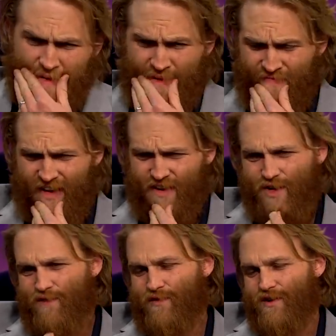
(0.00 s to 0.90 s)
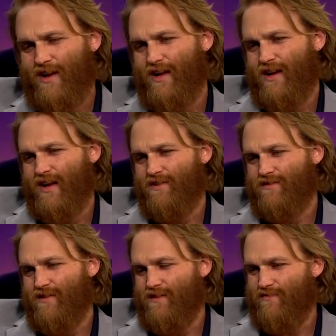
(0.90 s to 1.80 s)
I'm in Vancouver, and I get
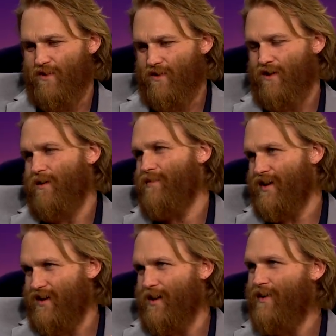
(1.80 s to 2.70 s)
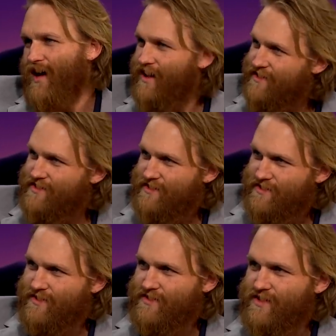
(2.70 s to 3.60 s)
get a phone call, pick it up. Hi, how's it
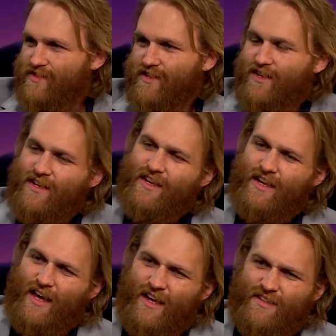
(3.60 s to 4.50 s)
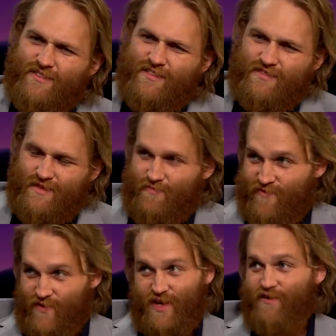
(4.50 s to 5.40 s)
going? Who is this? and it's this,
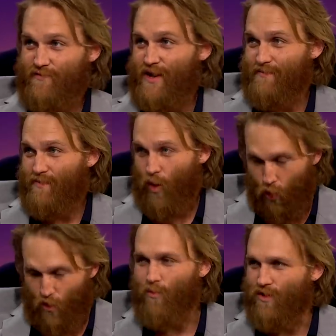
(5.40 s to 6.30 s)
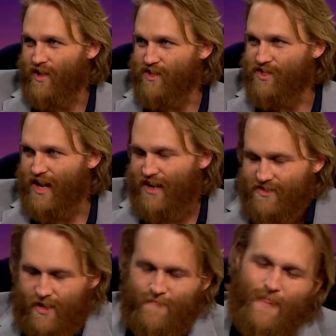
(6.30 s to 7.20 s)
forgive my horrible English
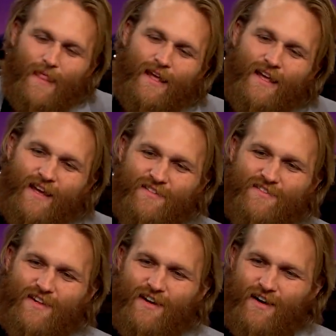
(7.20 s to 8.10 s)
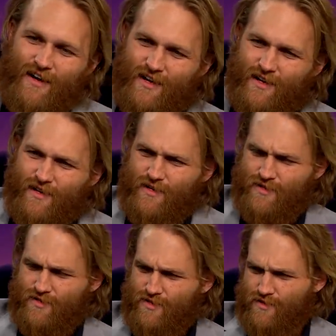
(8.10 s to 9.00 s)
accent. It's, uh, hi,
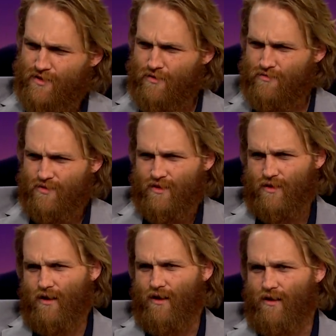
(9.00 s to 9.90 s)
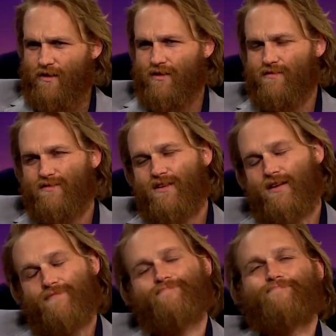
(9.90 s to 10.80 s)
is Goldie there? And I was like,